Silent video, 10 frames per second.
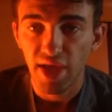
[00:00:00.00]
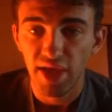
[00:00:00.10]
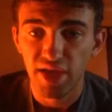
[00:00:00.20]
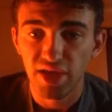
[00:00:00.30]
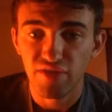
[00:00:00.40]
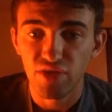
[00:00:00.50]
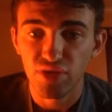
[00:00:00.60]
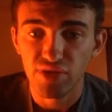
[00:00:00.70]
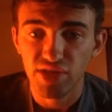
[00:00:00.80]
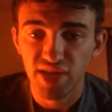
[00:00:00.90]
And if you
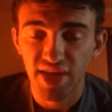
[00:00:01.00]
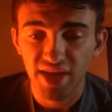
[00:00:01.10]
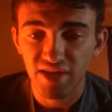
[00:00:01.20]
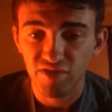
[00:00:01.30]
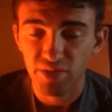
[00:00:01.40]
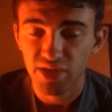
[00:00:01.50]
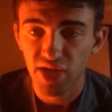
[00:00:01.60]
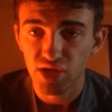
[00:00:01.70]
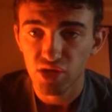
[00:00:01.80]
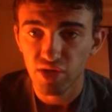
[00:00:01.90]
use the negative
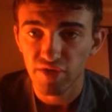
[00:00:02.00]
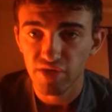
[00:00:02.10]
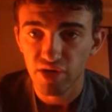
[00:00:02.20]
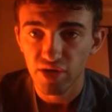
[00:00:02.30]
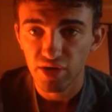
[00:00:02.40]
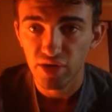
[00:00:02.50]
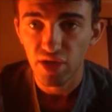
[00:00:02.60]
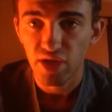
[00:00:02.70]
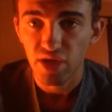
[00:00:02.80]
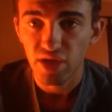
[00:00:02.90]
potential of the Earth,
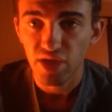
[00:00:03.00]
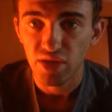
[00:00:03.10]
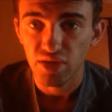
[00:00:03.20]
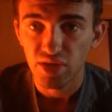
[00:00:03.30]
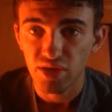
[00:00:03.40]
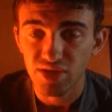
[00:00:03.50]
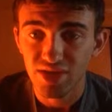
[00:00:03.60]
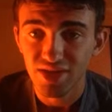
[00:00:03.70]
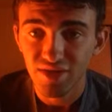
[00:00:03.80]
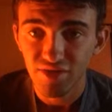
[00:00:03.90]
then you can use the
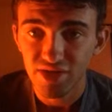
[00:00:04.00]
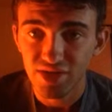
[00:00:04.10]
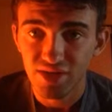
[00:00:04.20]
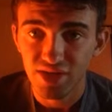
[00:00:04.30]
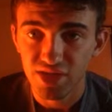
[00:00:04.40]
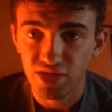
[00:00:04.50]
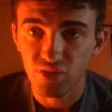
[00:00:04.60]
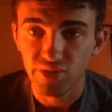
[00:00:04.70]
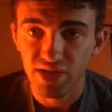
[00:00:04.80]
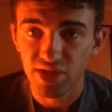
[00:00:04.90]
difference in these two
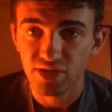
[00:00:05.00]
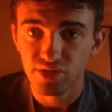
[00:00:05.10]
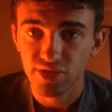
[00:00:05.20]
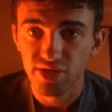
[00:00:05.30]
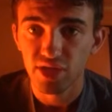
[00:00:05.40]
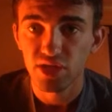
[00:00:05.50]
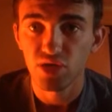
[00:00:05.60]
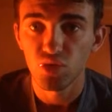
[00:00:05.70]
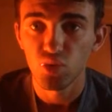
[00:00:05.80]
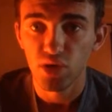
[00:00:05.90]
potentials to
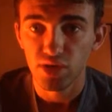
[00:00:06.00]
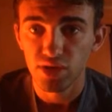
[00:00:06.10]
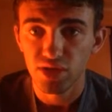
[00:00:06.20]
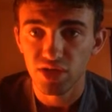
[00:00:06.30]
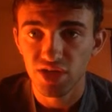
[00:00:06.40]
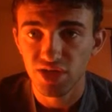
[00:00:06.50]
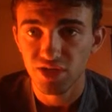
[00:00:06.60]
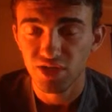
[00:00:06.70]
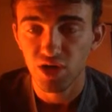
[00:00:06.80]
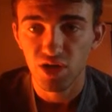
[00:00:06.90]
do work, such
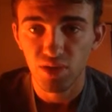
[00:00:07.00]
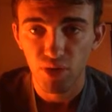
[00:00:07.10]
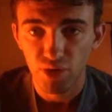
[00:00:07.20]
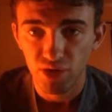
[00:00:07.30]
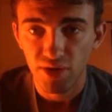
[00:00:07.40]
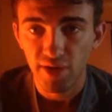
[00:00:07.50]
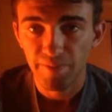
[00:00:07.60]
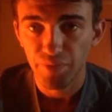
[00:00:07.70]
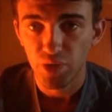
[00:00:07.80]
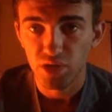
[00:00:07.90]
as turning a motor
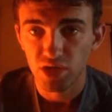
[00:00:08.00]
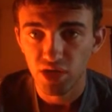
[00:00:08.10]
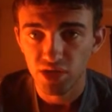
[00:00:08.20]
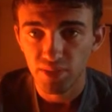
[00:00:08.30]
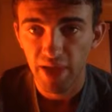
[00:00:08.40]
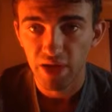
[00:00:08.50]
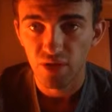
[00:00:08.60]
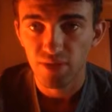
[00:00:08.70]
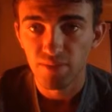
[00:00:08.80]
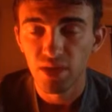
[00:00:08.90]
or charging a
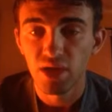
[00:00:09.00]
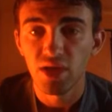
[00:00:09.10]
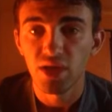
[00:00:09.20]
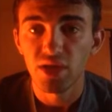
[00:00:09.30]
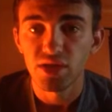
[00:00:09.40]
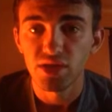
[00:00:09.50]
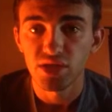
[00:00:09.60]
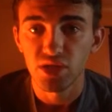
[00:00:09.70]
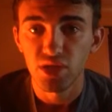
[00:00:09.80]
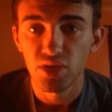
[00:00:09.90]
battery.
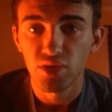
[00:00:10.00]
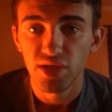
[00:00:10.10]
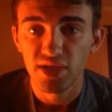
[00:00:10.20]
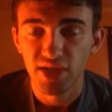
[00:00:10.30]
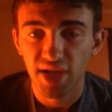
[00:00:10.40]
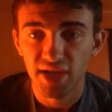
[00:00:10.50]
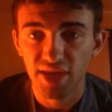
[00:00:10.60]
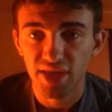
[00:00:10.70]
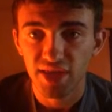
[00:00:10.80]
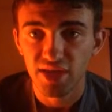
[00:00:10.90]
So it's kind of
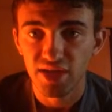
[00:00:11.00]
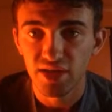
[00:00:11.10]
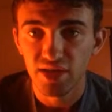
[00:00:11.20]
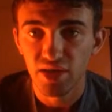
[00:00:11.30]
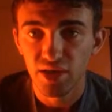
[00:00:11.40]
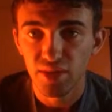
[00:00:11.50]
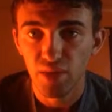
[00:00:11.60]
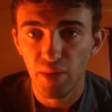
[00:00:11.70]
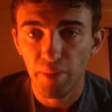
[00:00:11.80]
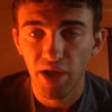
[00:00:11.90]
like
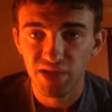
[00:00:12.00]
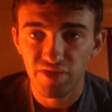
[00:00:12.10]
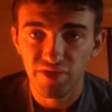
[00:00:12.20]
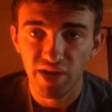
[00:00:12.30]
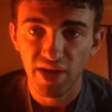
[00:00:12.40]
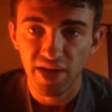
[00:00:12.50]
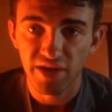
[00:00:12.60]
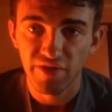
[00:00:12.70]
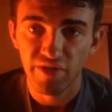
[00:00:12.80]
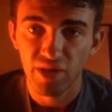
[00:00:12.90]
a positive and a
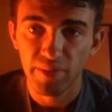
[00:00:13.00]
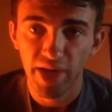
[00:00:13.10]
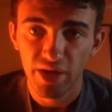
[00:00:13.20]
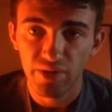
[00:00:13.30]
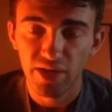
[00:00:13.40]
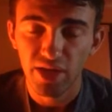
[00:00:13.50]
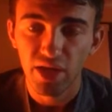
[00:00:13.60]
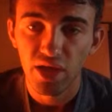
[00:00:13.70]
negative on a battery.